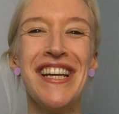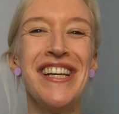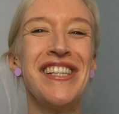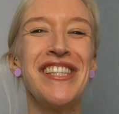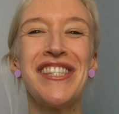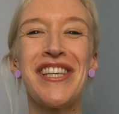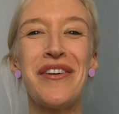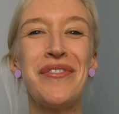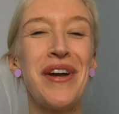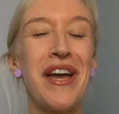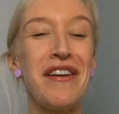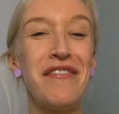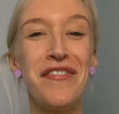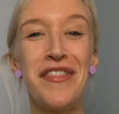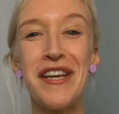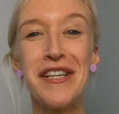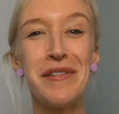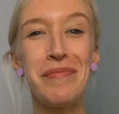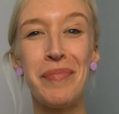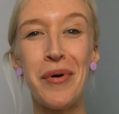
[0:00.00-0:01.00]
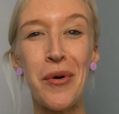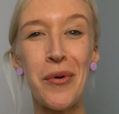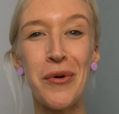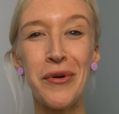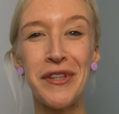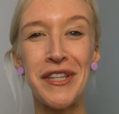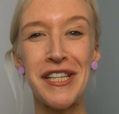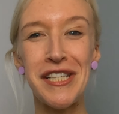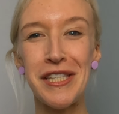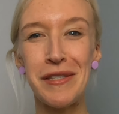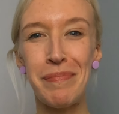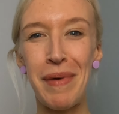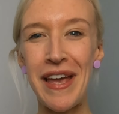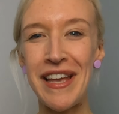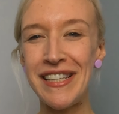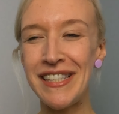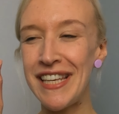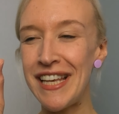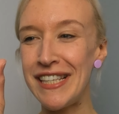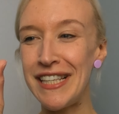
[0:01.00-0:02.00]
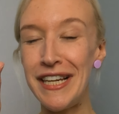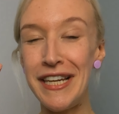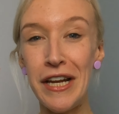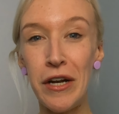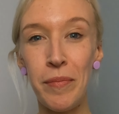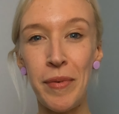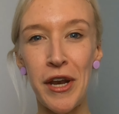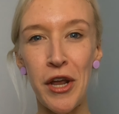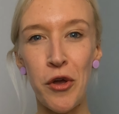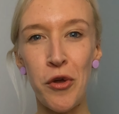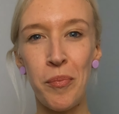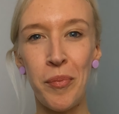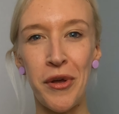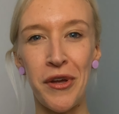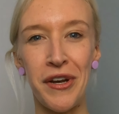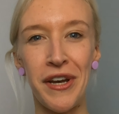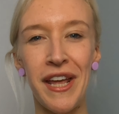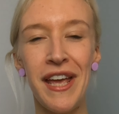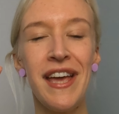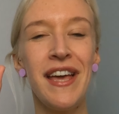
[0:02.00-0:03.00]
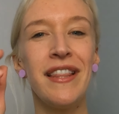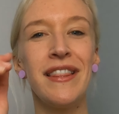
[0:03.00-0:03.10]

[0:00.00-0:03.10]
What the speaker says: So if this port, this space is a little bit open,